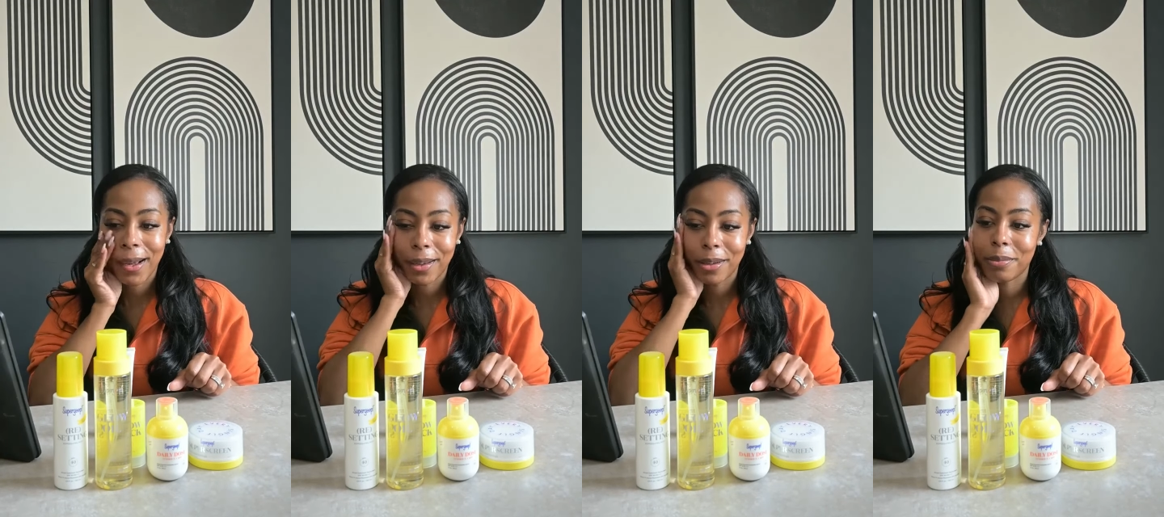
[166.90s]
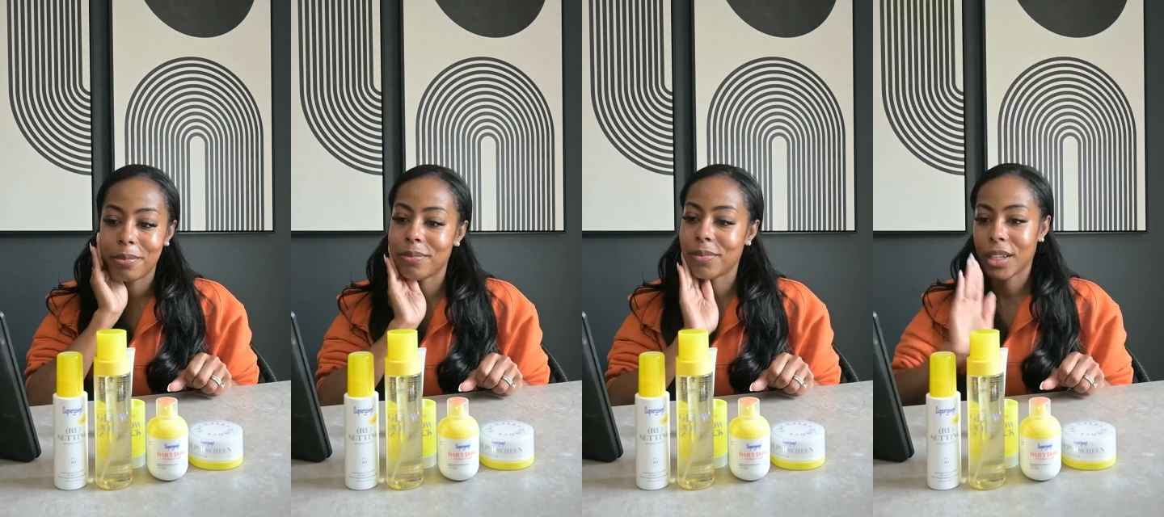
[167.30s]

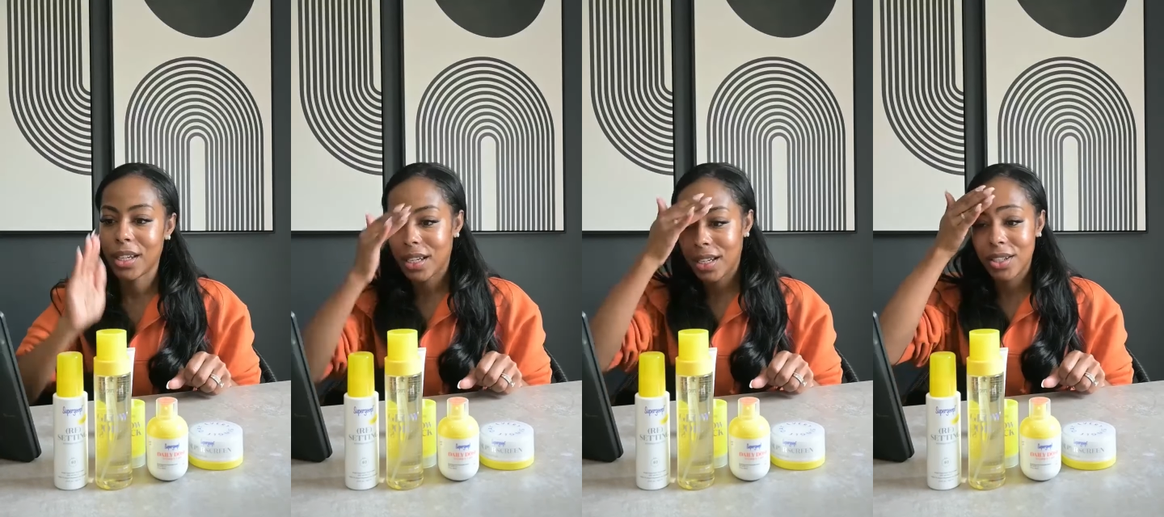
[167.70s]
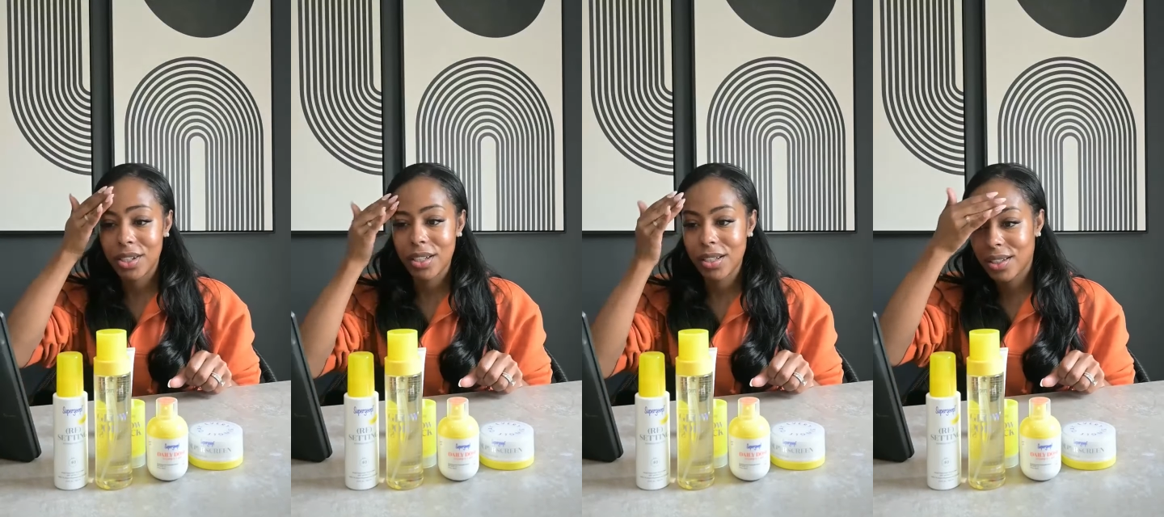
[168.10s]
Um,
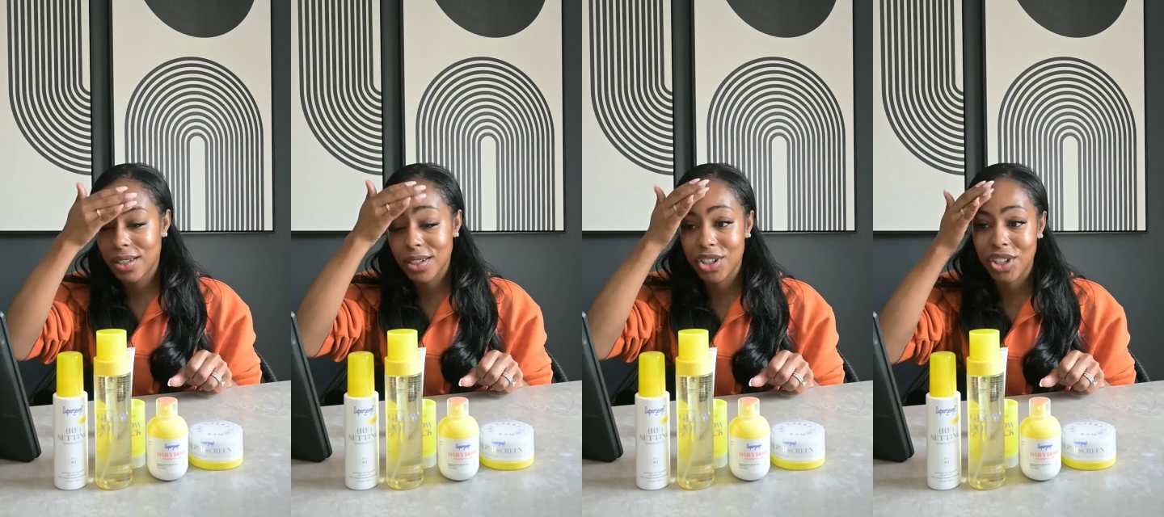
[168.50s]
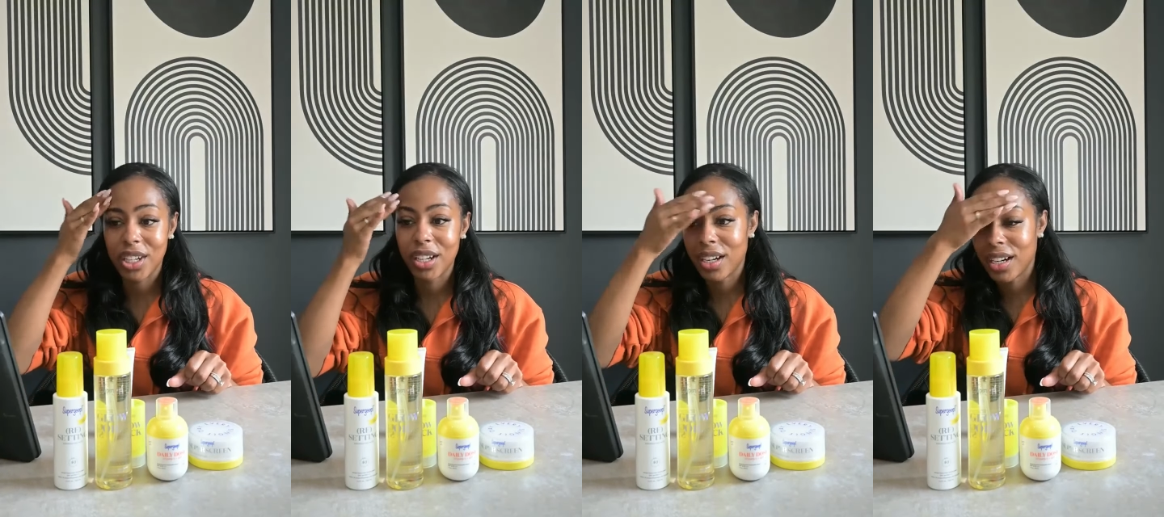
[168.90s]
it's just
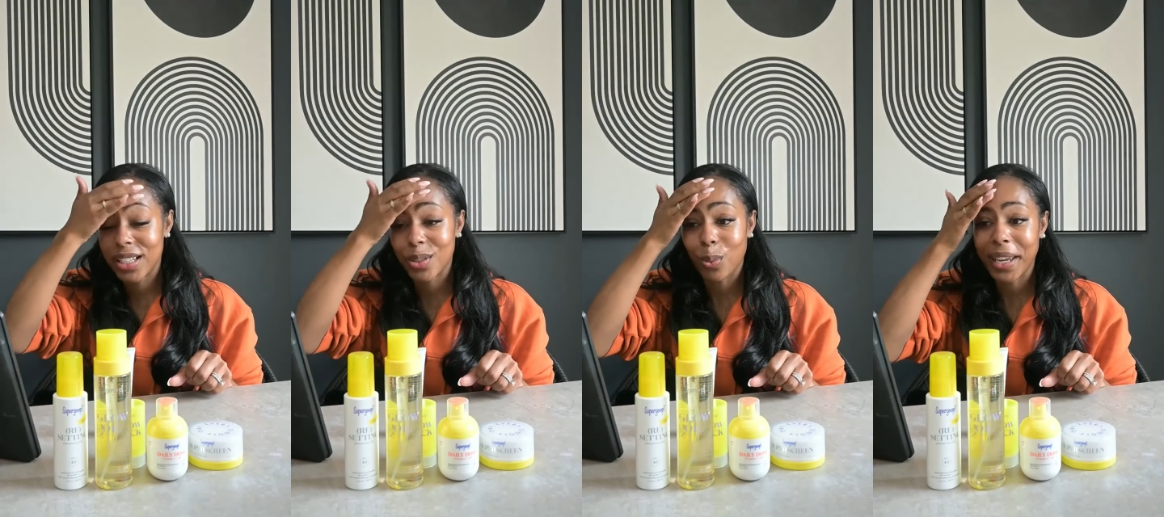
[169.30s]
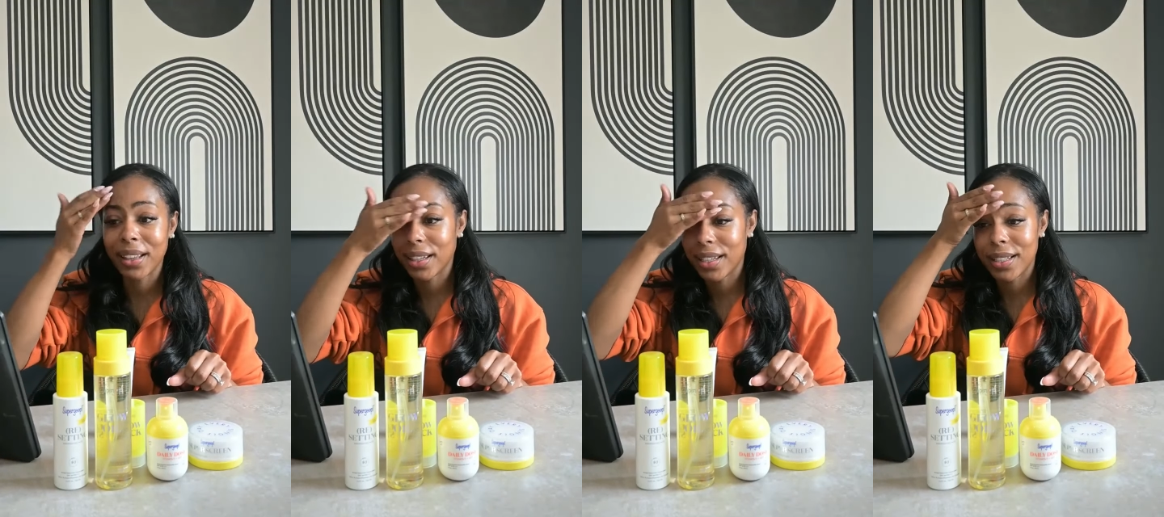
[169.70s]
sheer, it's
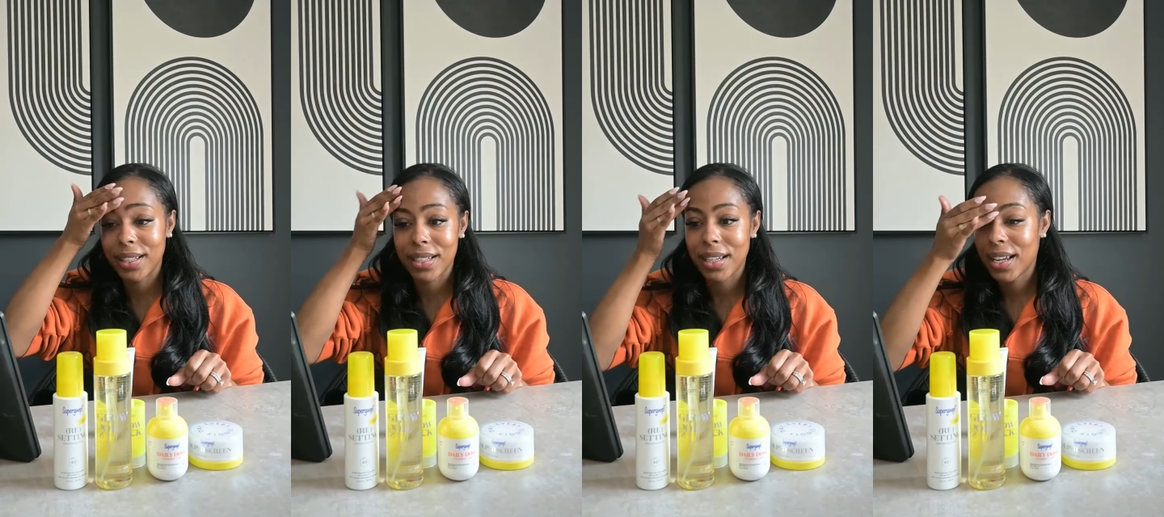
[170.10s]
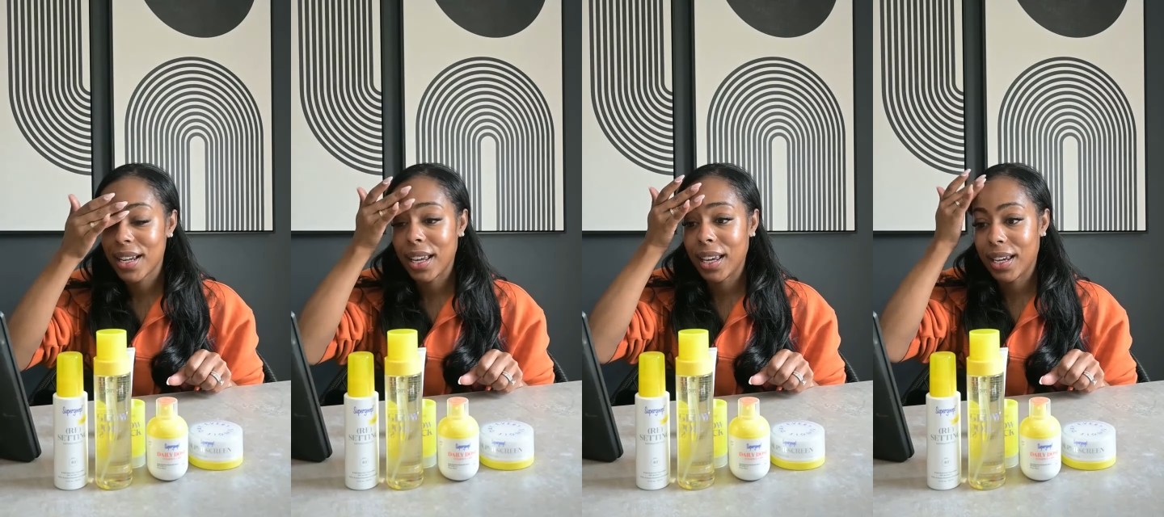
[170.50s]
weightless,
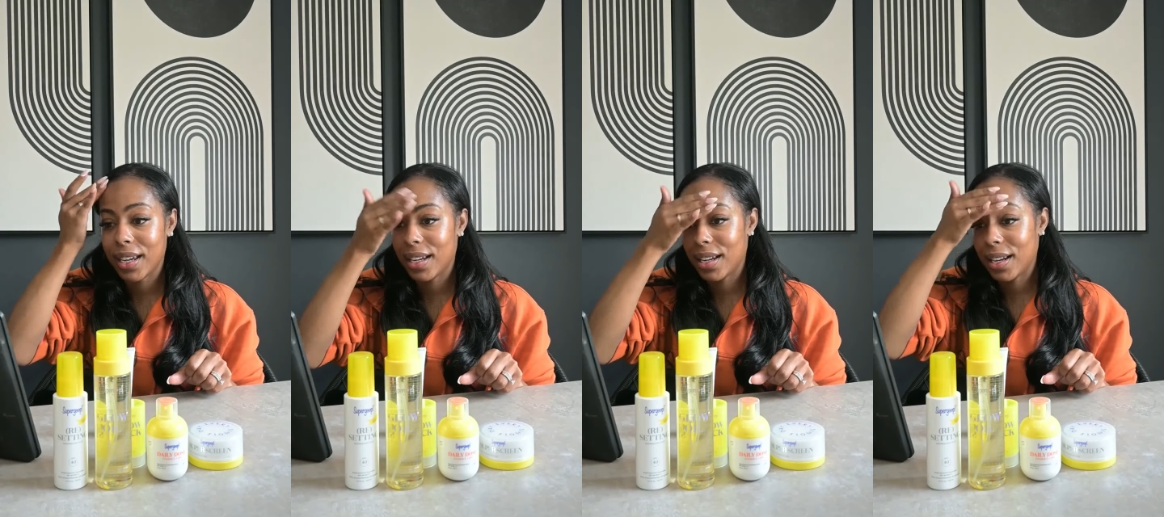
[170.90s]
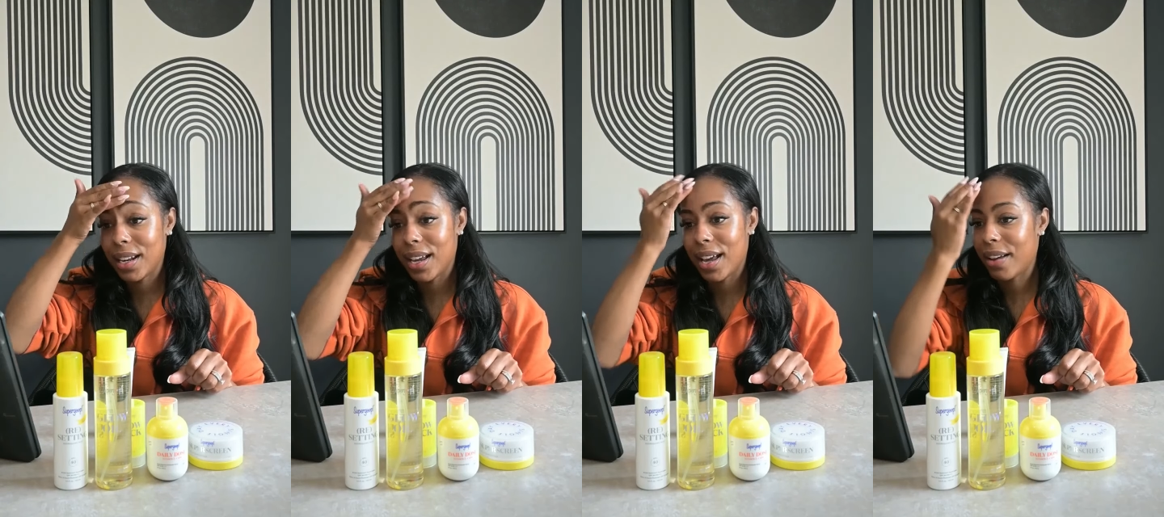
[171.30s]
and
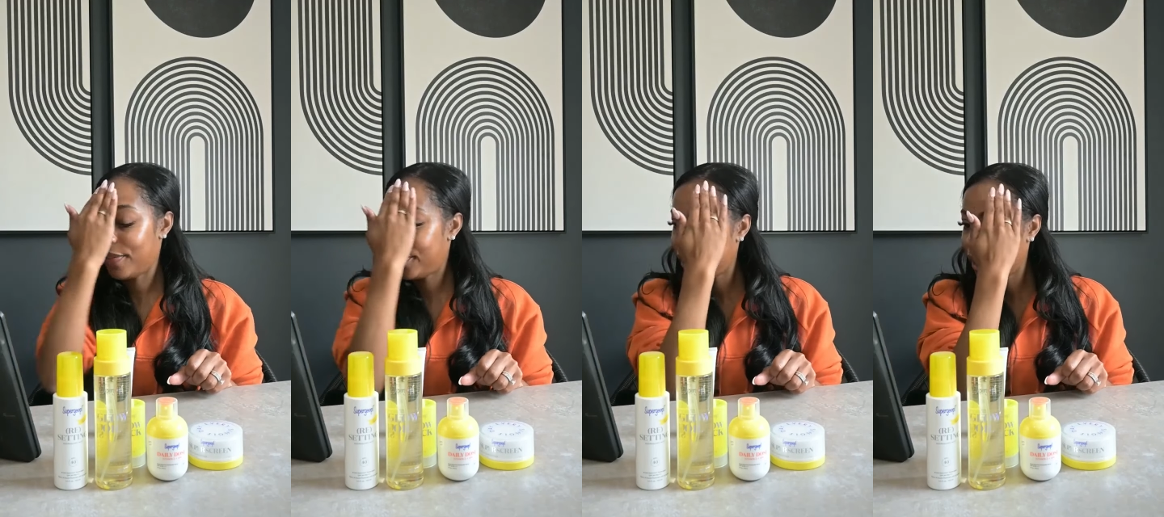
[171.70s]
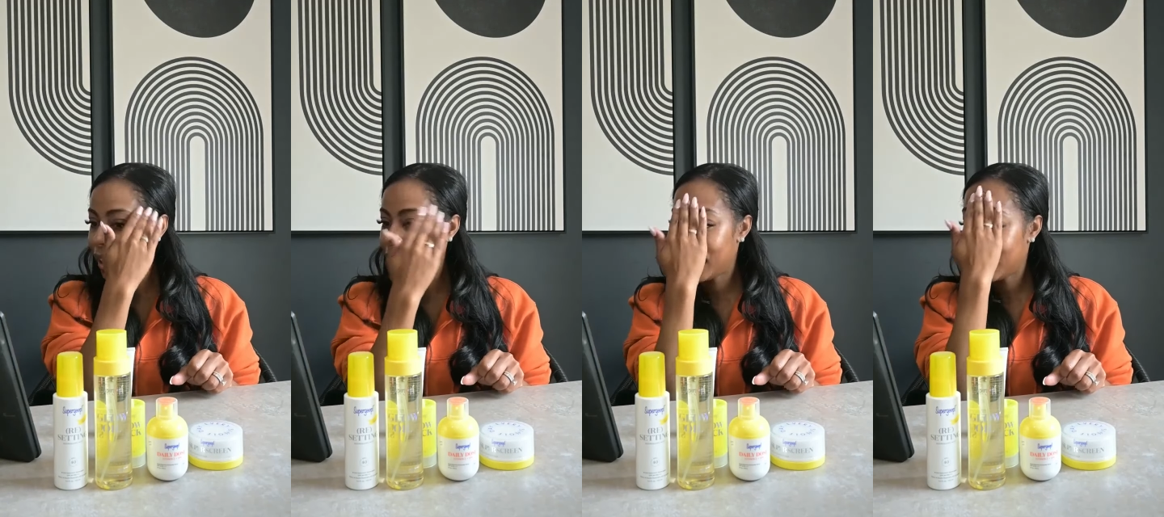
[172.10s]
I feel
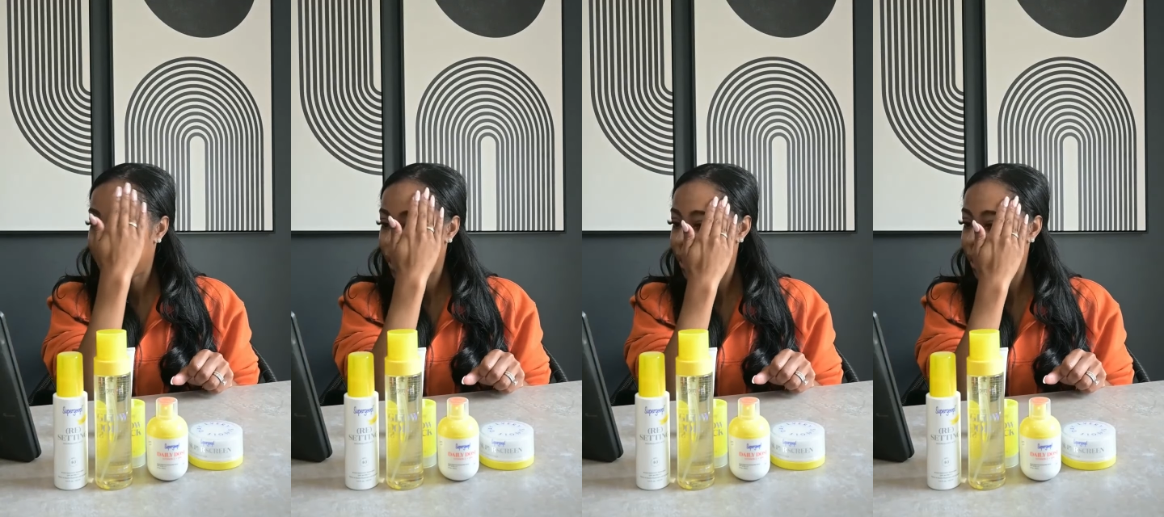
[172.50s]
like